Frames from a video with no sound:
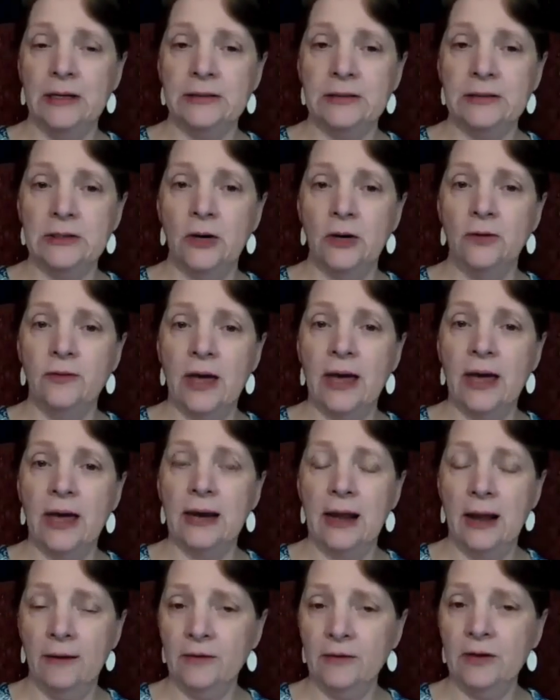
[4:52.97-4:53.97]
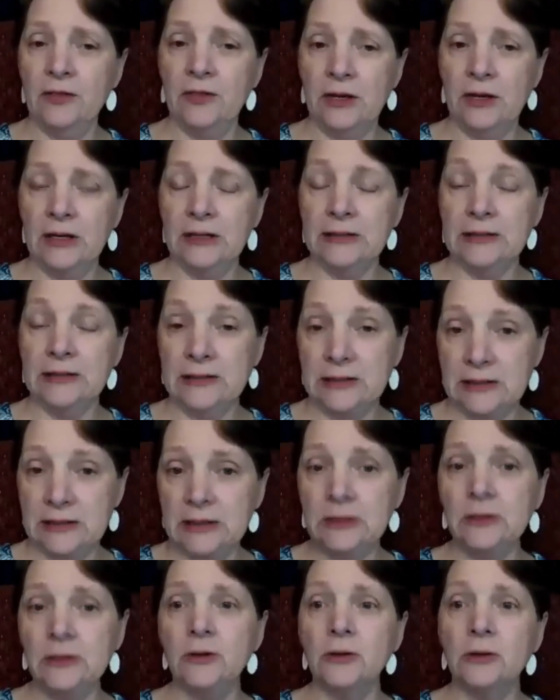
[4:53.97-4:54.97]
so that everything is
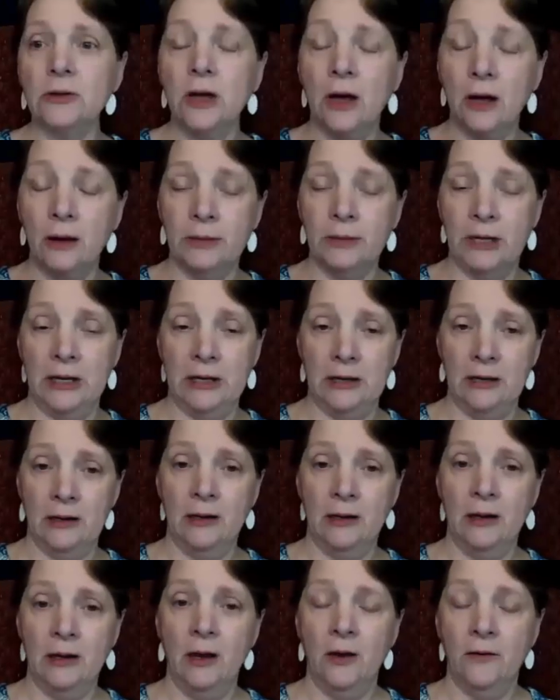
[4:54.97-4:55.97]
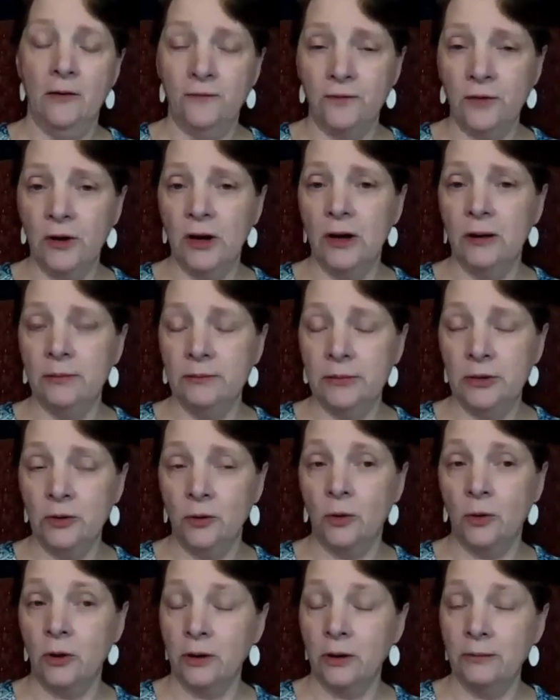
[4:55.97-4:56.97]
still coming from
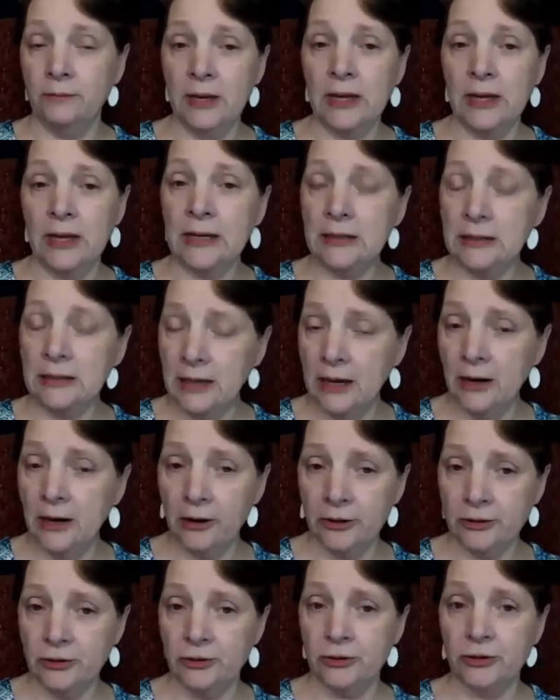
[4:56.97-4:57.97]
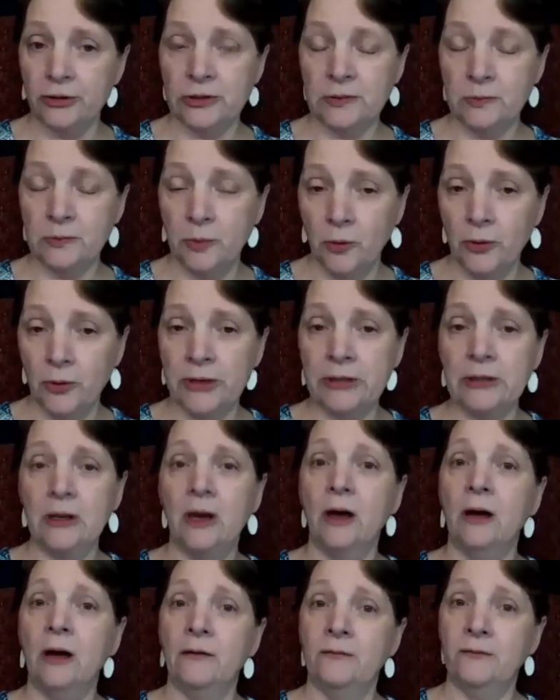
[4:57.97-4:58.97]
your main character's point
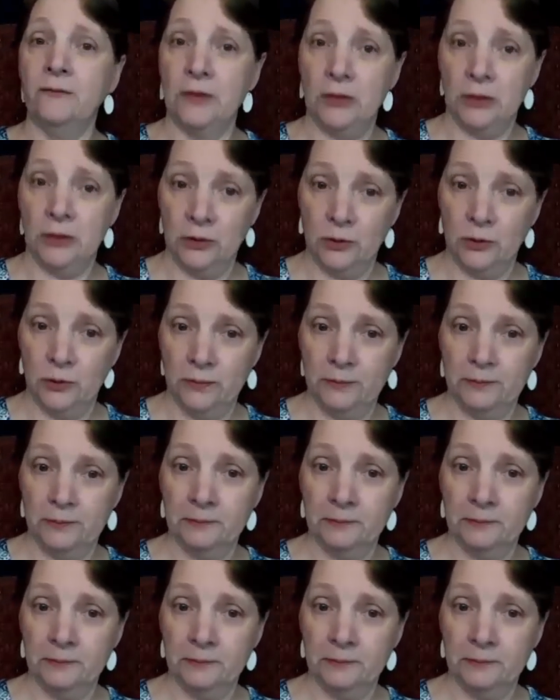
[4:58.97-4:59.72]
of view.